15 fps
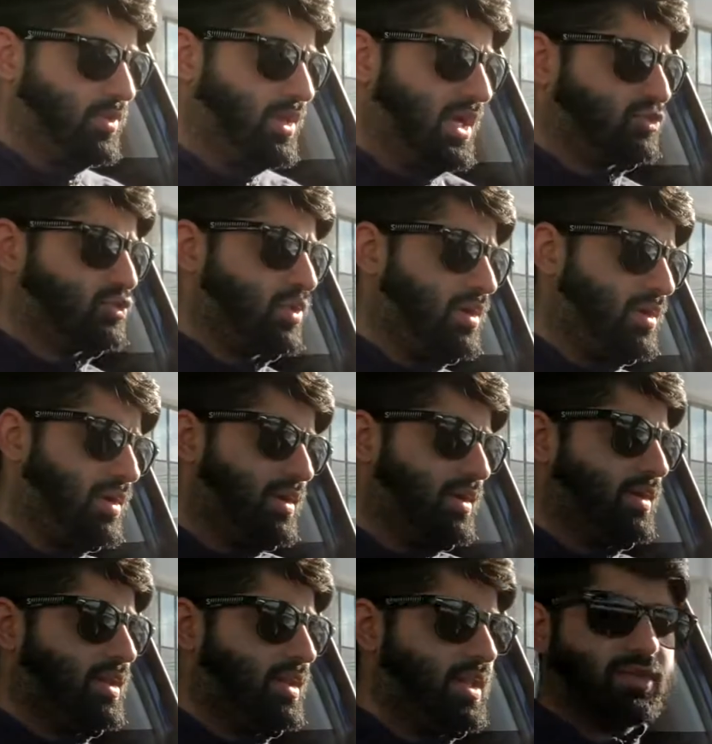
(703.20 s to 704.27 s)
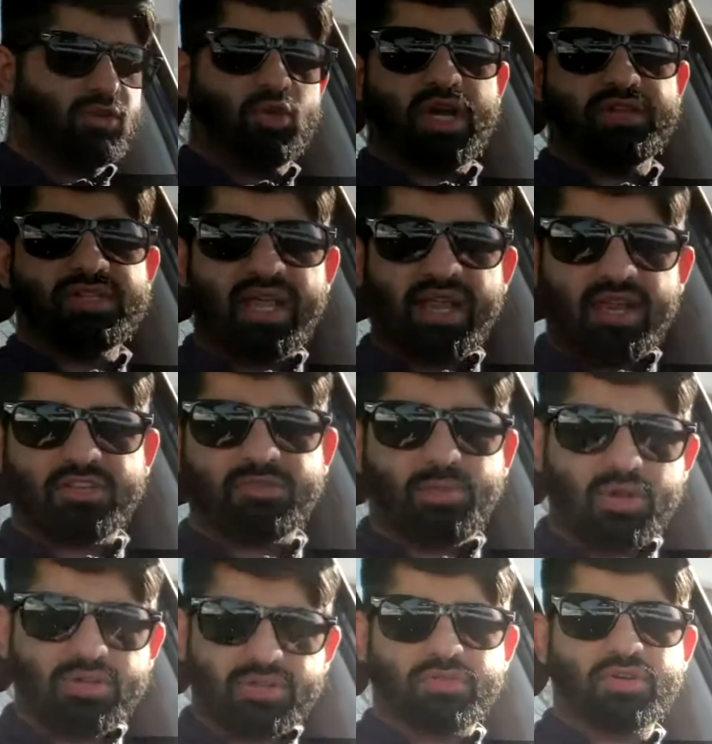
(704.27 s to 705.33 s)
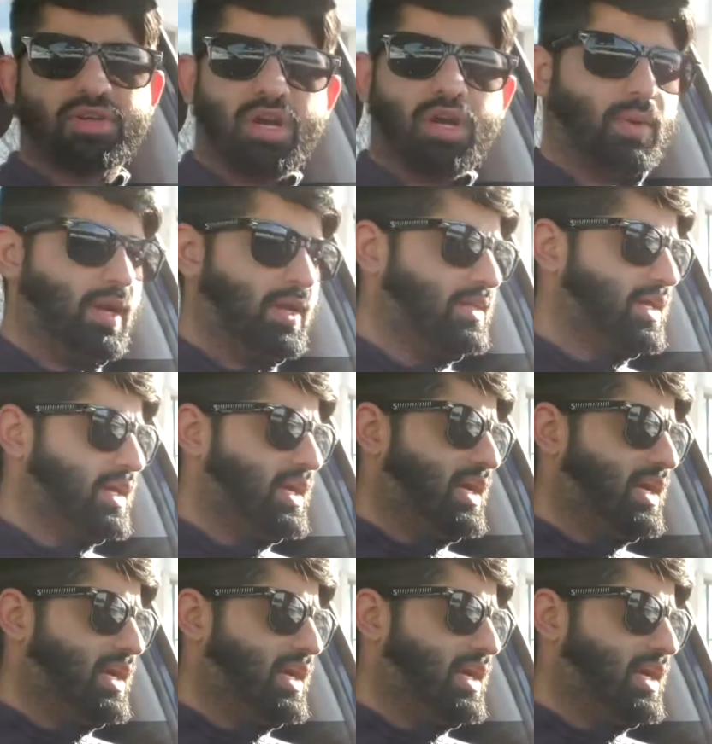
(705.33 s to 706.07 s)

Yeah, so like, you guys had an experience of the car, right?